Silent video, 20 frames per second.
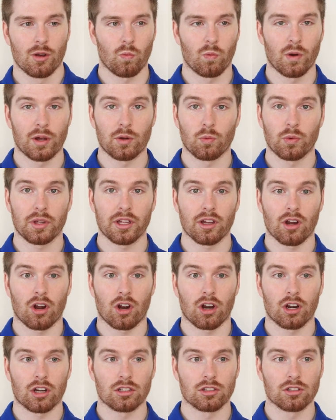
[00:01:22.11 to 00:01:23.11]
when we
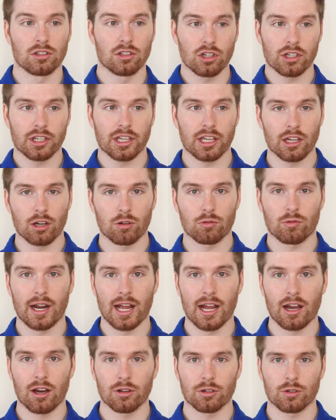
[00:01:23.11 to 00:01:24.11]
are looking
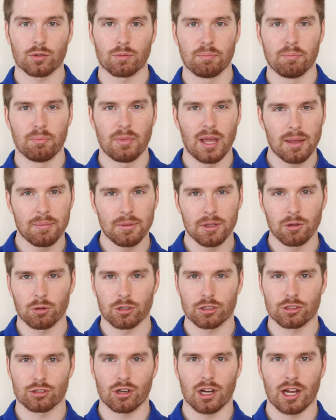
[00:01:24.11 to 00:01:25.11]
around, maybe
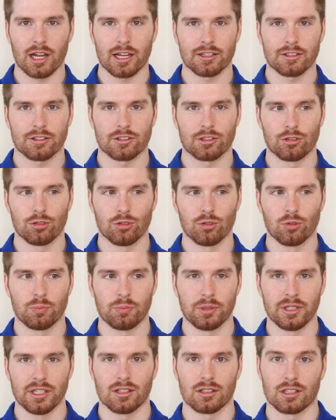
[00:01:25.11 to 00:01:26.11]
we're trying to
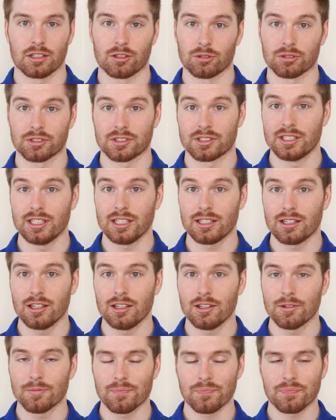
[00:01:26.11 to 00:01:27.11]
be a little
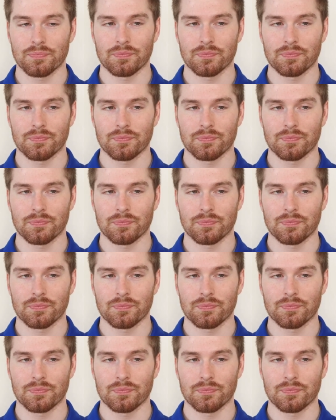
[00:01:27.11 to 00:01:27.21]
sneaky